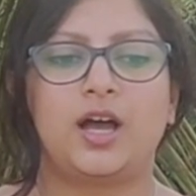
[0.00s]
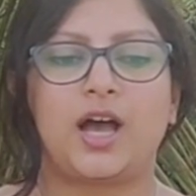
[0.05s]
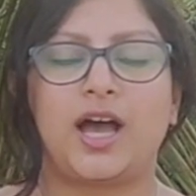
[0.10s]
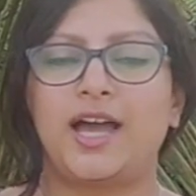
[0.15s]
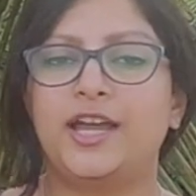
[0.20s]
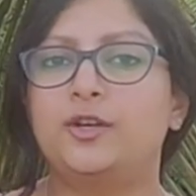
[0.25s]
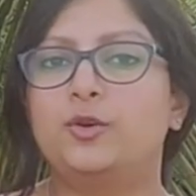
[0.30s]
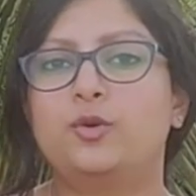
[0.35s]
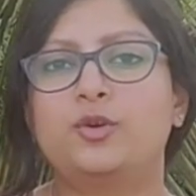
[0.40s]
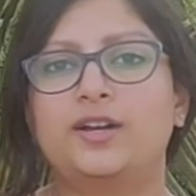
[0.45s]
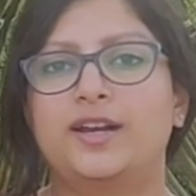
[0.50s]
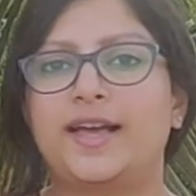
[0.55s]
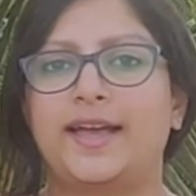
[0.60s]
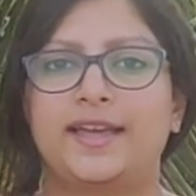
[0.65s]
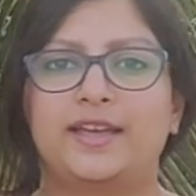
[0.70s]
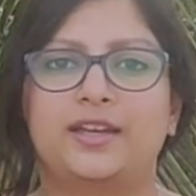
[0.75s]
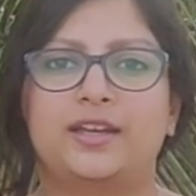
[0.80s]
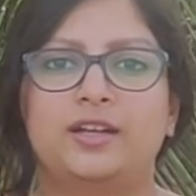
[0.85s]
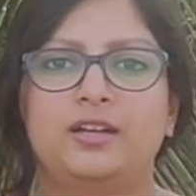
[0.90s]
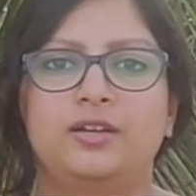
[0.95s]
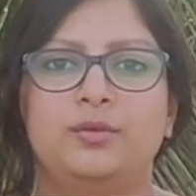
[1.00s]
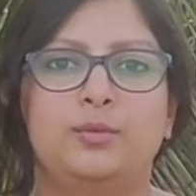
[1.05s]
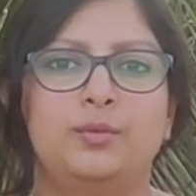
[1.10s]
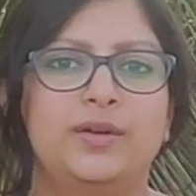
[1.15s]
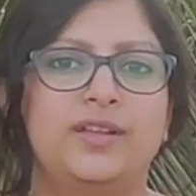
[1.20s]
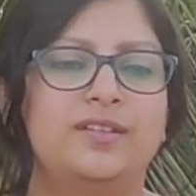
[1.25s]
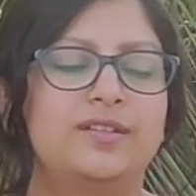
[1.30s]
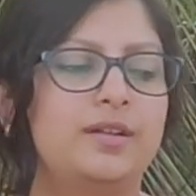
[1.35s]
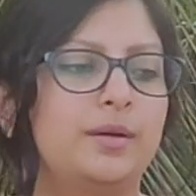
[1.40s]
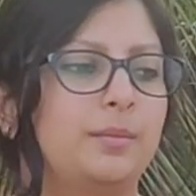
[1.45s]
I don't like it
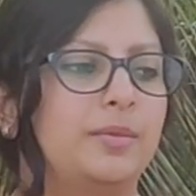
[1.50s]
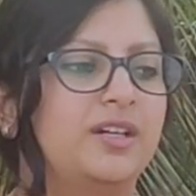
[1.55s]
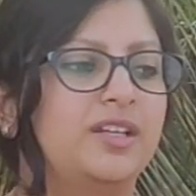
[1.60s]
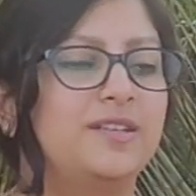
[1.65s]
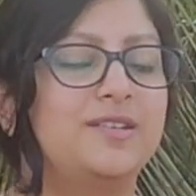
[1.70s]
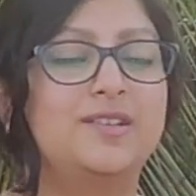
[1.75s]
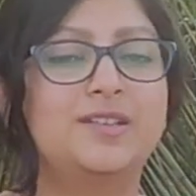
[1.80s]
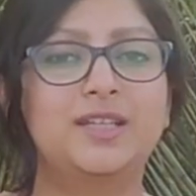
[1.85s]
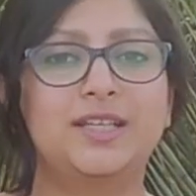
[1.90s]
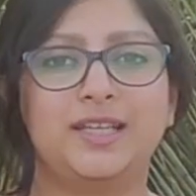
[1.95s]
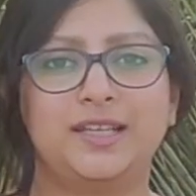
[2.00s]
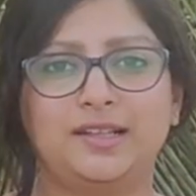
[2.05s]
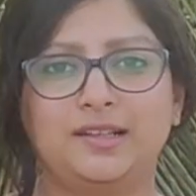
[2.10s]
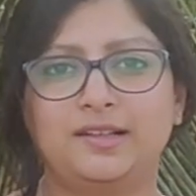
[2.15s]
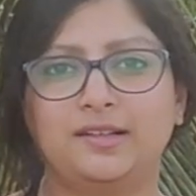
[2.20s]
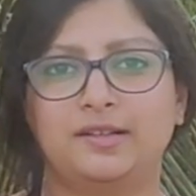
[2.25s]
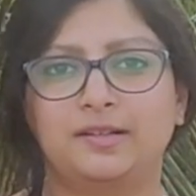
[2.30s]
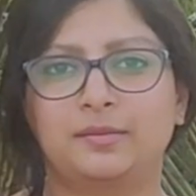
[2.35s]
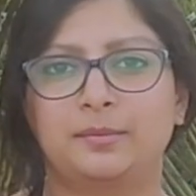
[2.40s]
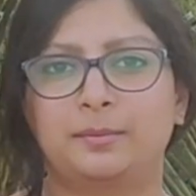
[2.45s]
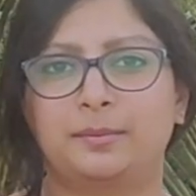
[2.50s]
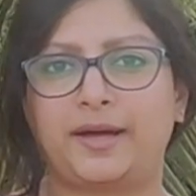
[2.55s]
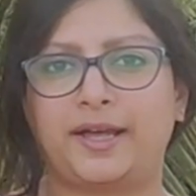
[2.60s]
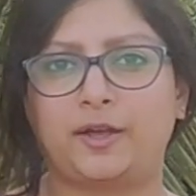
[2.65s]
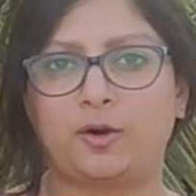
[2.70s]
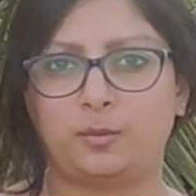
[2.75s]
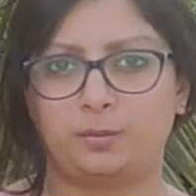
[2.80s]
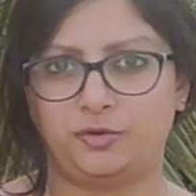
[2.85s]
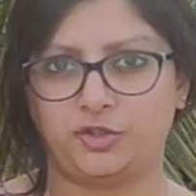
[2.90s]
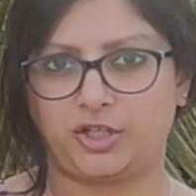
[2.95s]
when somebody steals
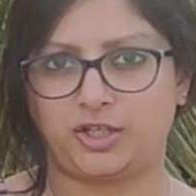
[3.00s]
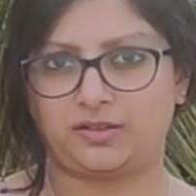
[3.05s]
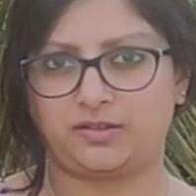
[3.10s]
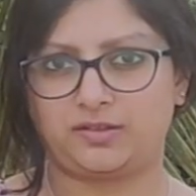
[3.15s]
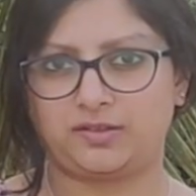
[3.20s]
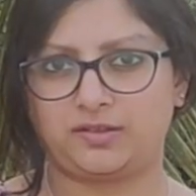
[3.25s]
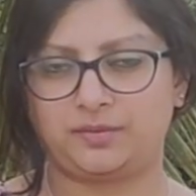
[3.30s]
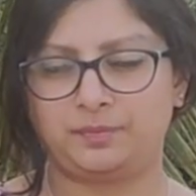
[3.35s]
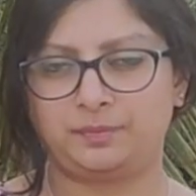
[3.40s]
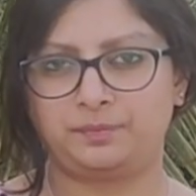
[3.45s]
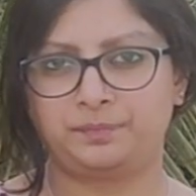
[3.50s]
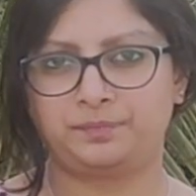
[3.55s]
my objects.